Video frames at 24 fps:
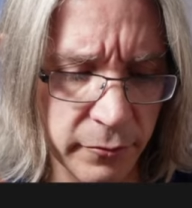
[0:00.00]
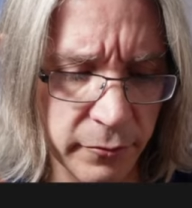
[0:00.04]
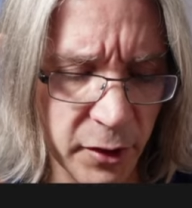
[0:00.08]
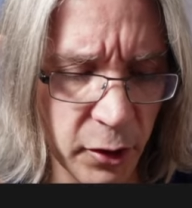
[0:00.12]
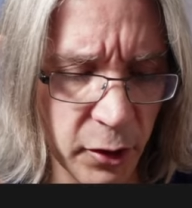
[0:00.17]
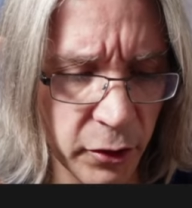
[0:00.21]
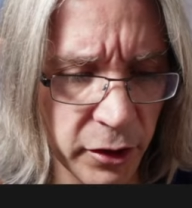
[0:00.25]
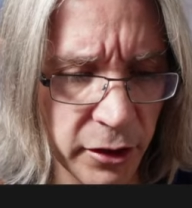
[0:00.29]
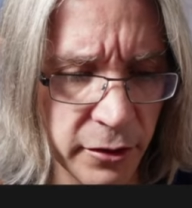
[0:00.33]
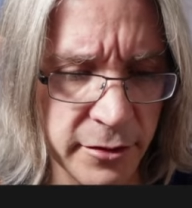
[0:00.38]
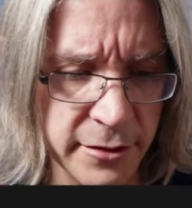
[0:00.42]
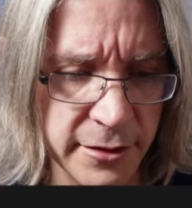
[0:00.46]

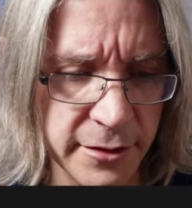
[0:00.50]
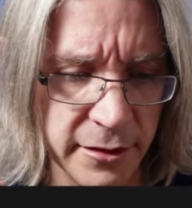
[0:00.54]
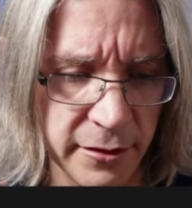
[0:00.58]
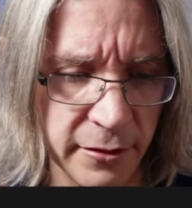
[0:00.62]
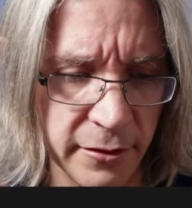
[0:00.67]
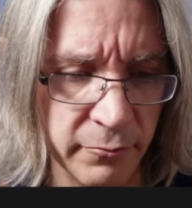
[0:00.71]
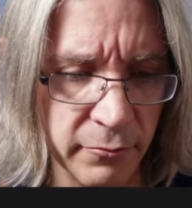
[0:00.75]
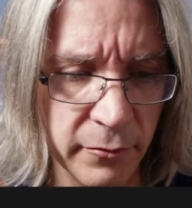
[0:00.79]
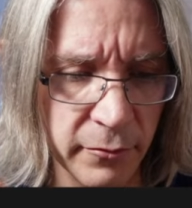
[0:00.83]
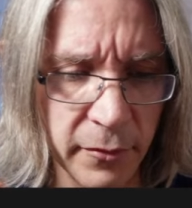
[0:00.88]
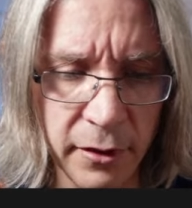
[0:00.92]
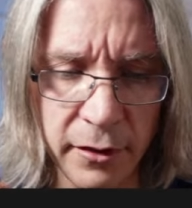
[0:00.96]
Got used to
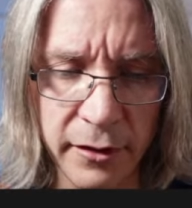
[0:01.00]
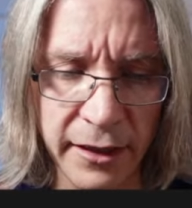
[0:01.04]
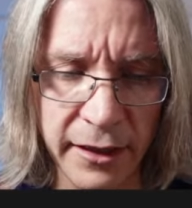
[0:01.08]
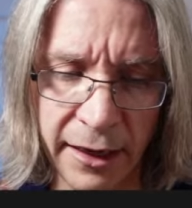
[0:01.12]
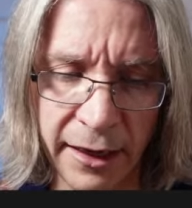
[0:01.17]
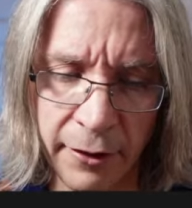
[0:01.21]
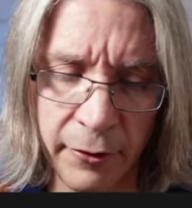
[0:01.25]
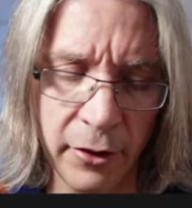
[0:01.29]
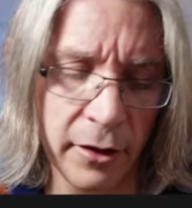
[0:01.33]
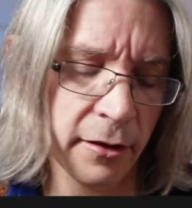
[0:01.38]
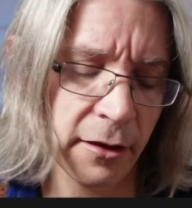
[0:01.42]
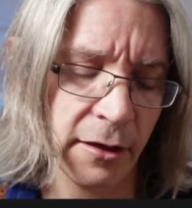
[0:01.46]
them.
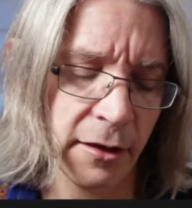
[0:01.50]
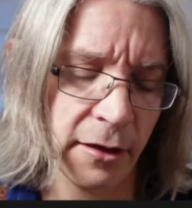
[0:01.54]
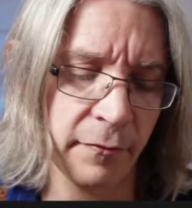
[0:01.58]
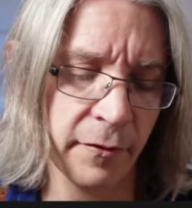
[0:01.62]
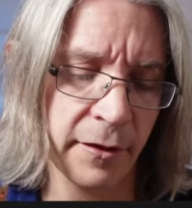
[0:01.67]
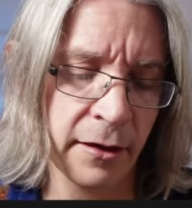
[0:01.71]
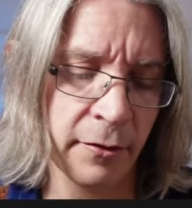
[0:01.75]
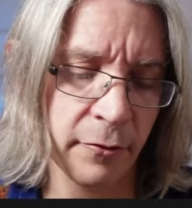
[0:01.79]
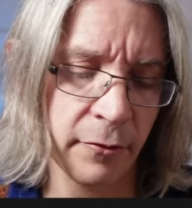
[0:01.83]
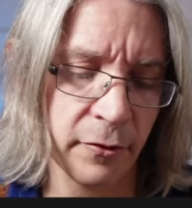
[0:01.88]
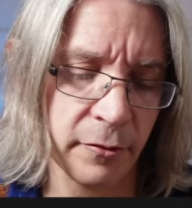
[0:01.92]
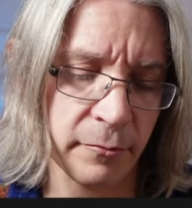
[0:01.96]
Now can't live
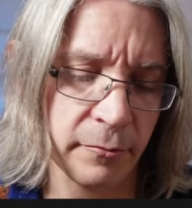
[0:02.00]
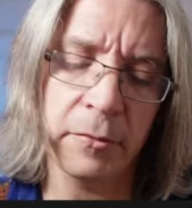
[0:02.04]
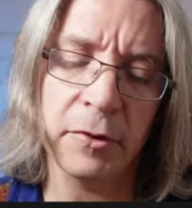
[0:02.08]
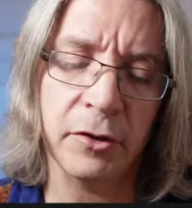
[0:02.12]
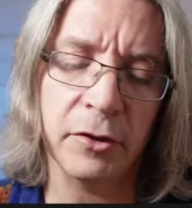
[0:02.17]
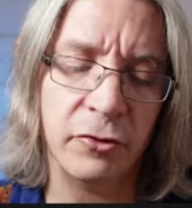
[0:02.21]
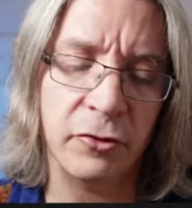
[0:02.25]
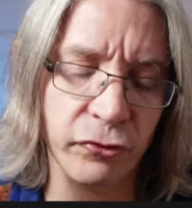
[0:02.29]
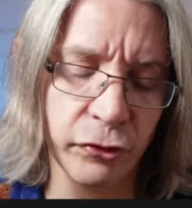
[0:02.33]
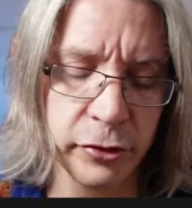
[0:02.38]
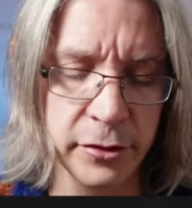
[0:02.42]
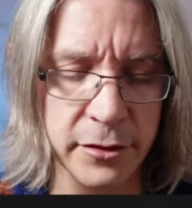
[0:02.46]
without them.
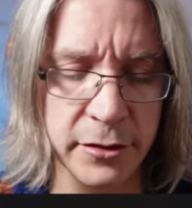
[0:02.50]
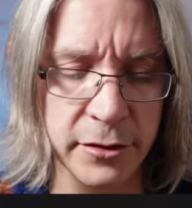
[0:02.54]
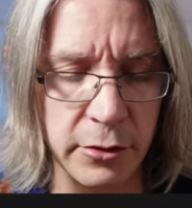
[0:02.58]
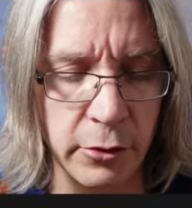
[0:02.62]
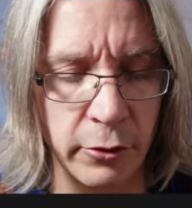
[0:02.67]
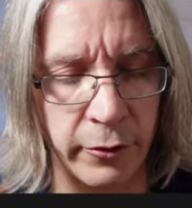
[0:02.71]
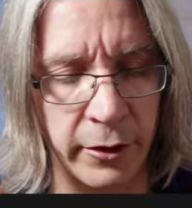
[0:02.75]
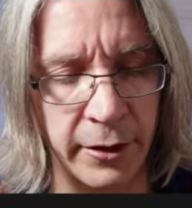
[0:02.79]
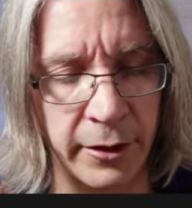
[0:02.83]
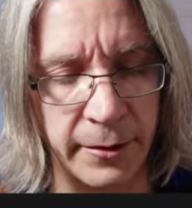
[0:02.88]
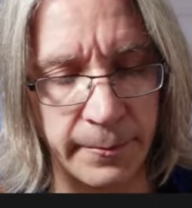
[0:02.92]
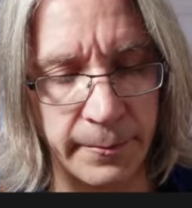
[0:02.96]
True
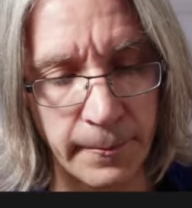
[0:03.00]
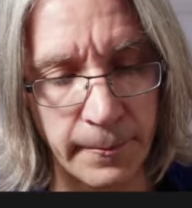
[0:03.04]
story.